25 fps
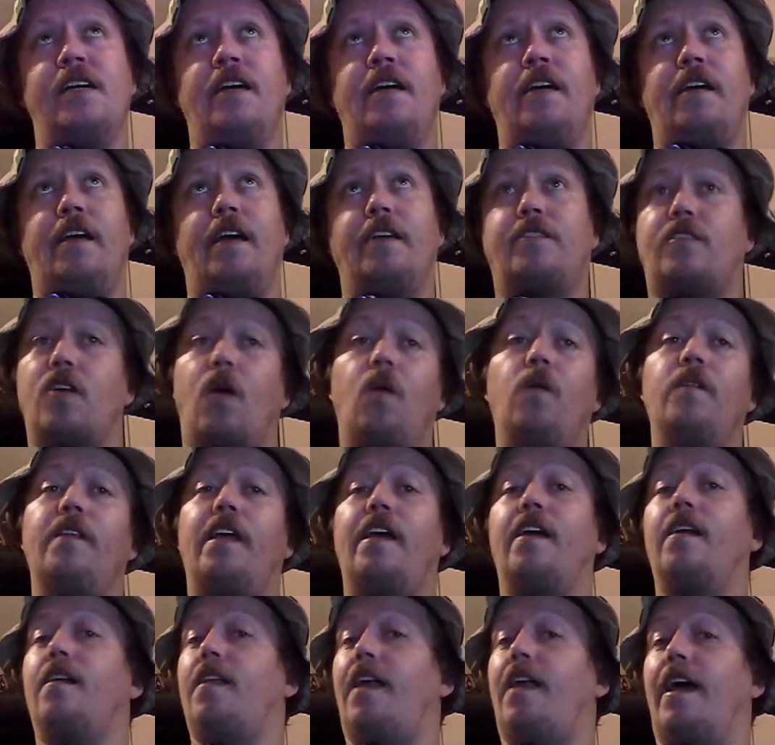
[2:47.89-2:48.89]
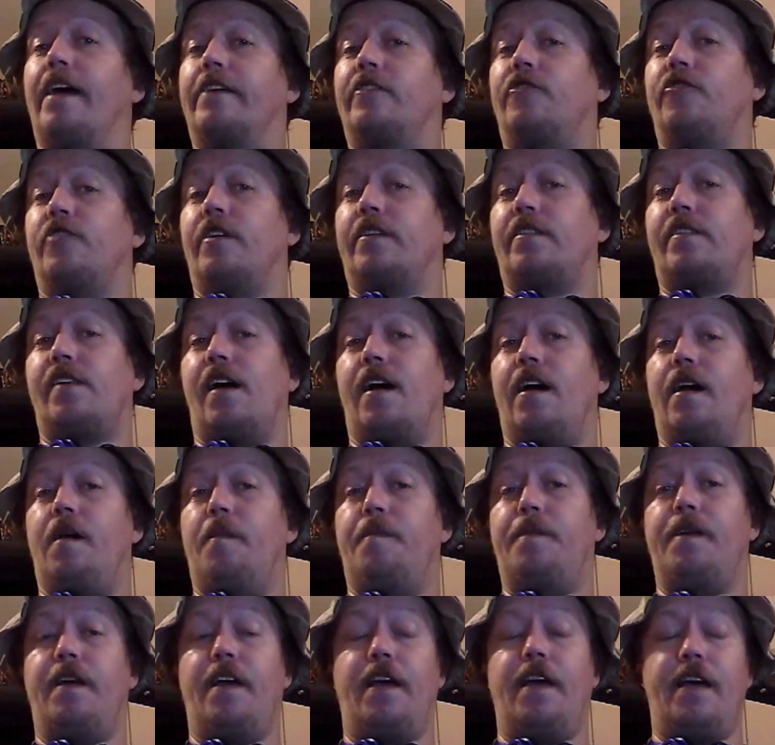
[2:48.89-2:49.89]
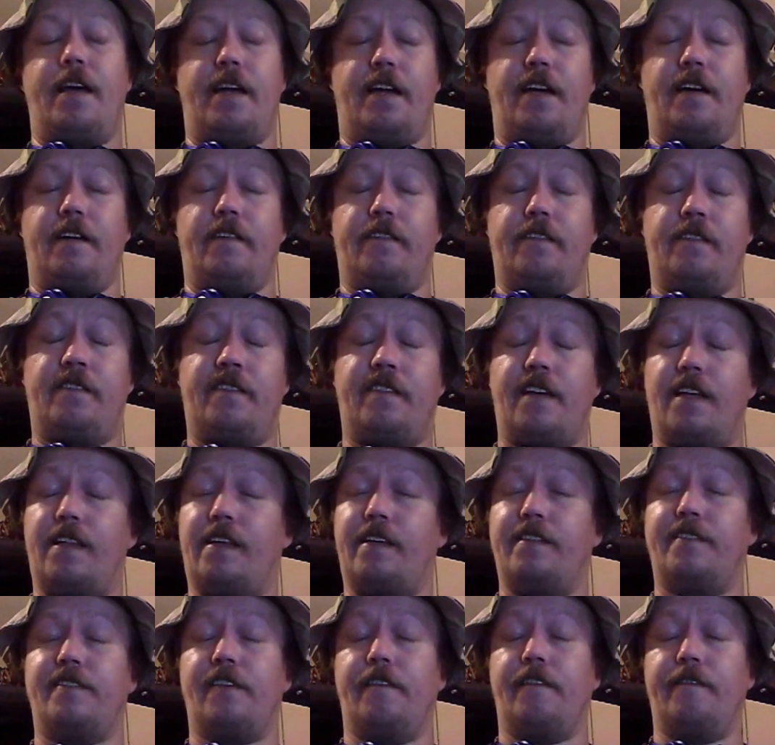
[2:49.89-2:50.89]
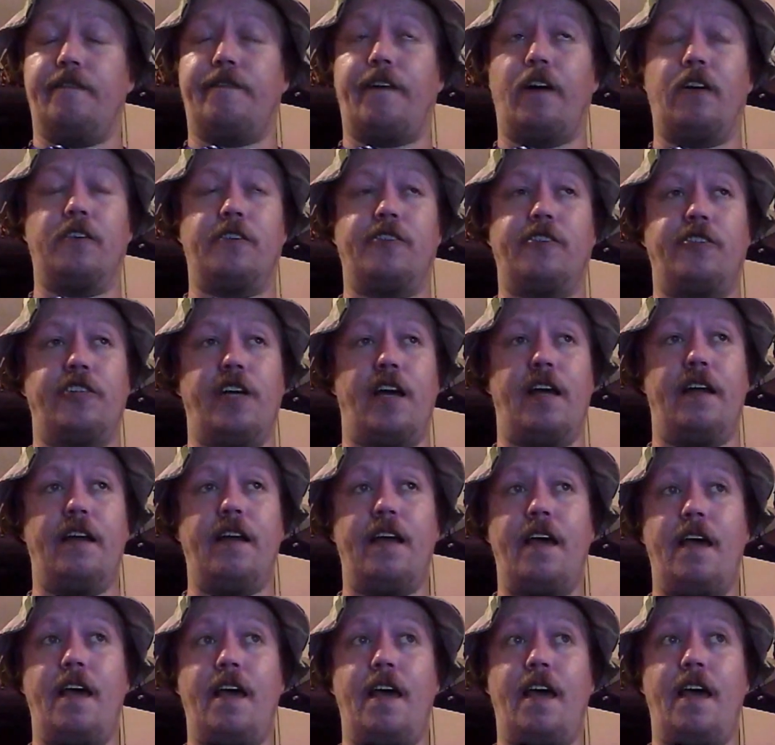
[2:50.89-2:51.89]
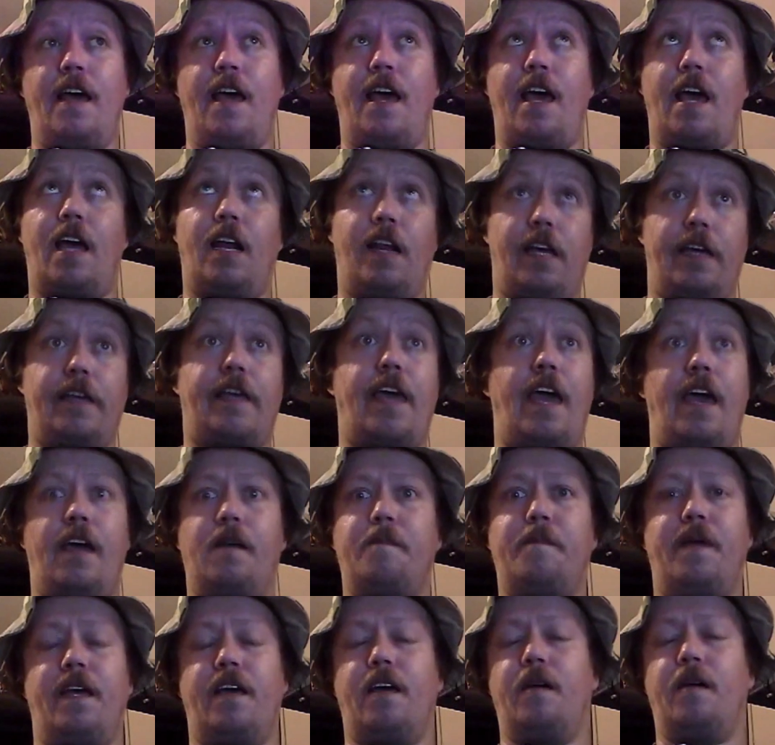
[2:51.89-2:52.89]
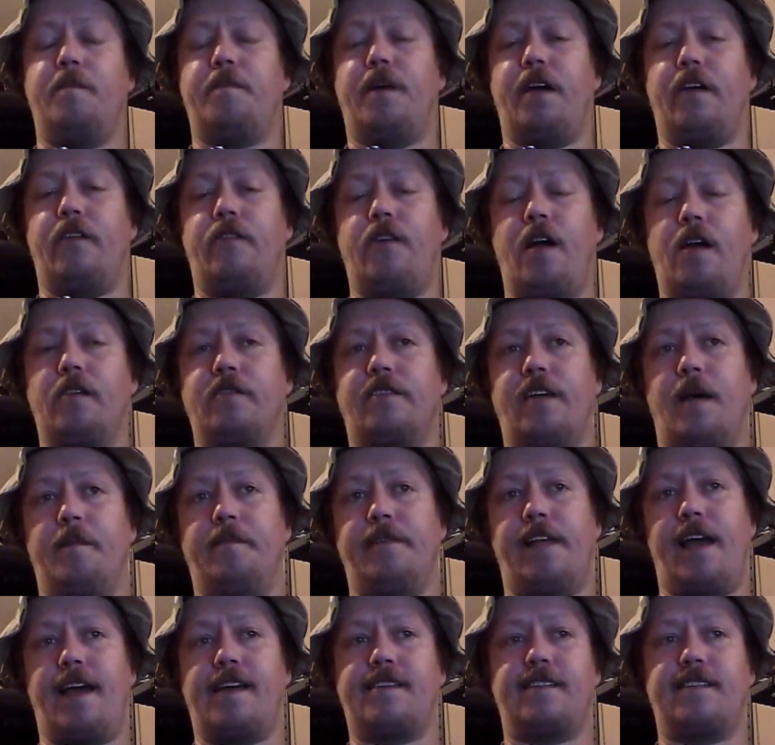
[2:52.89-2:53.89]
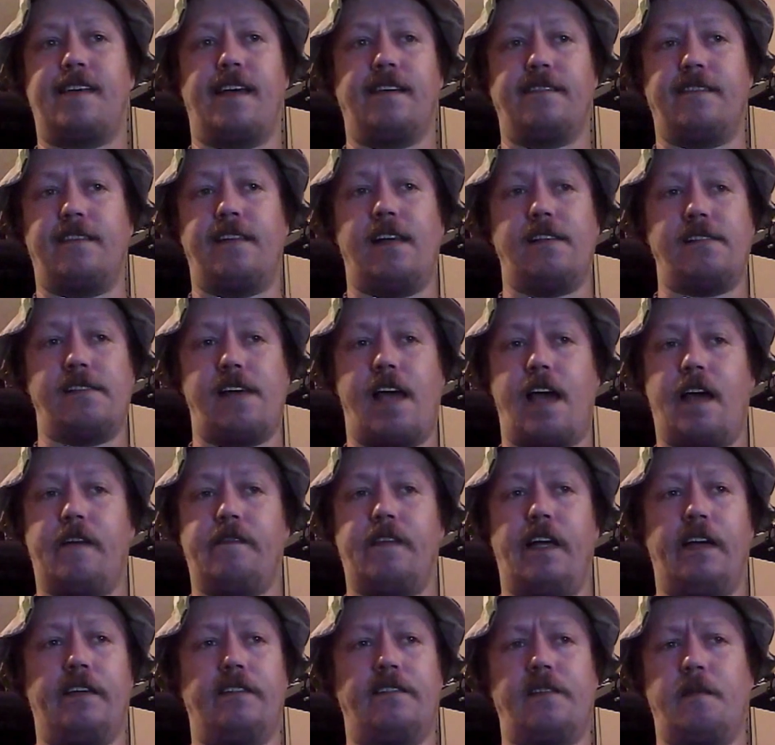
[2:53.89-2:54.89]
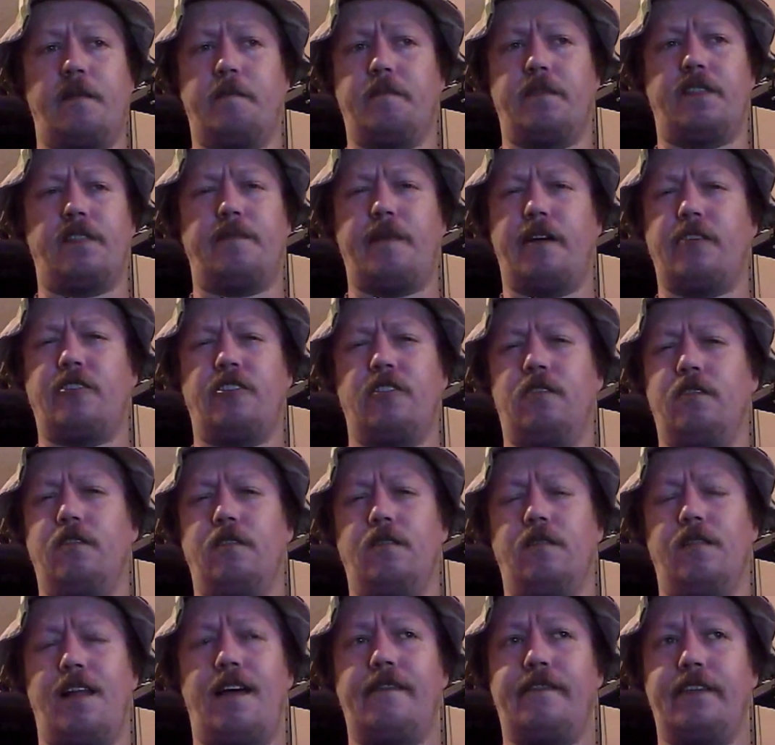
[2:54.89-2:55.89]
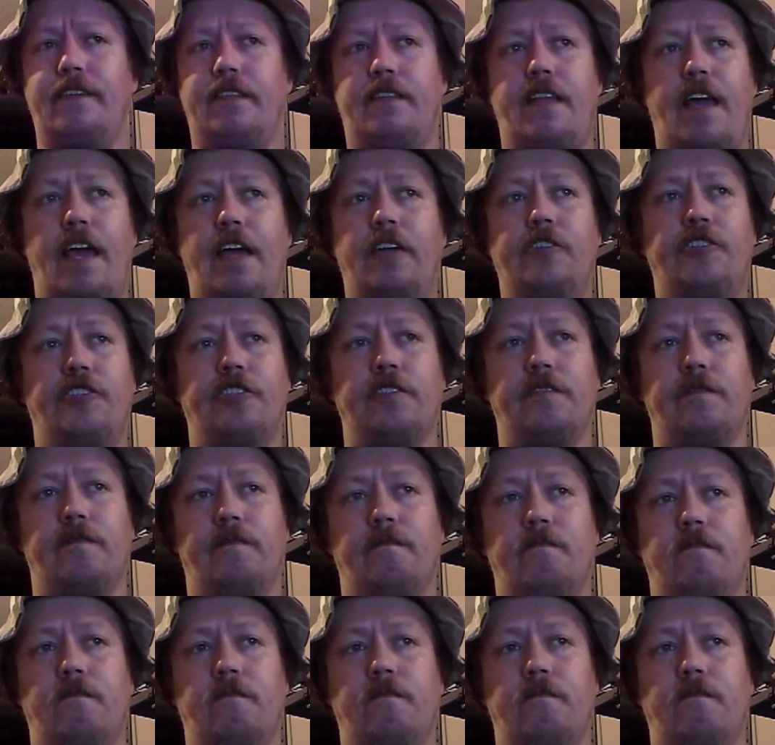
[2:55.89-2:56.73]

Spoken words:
it's only an electric type, at least in First Gen, and it can be hit by ground-type attacks because it doesn't have, some special levitation